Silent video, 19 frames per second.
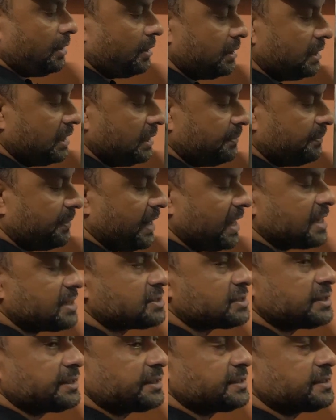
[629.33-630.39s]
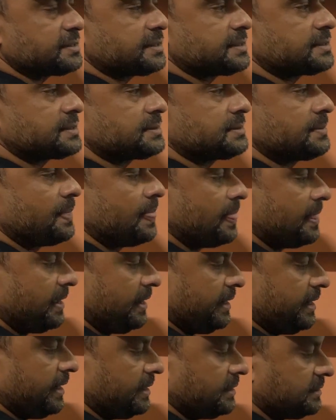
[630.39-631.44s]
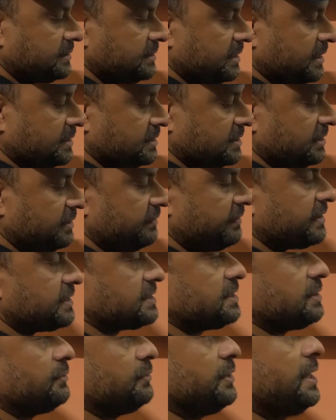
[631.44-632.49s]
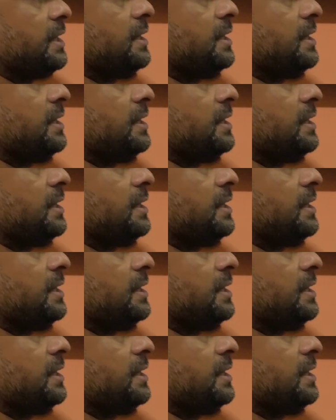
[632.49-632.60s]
Only price increases. Here, just reverse thing we